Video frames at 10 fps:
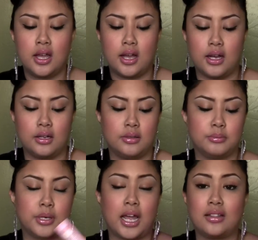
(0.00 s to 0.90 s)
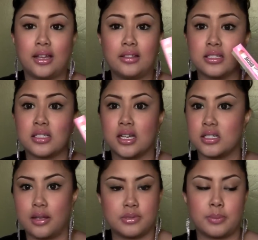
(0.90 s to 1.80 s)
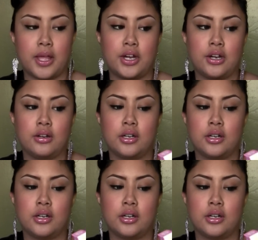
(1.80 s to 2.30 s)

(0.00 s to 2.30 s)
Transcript: But I like this 10 times better.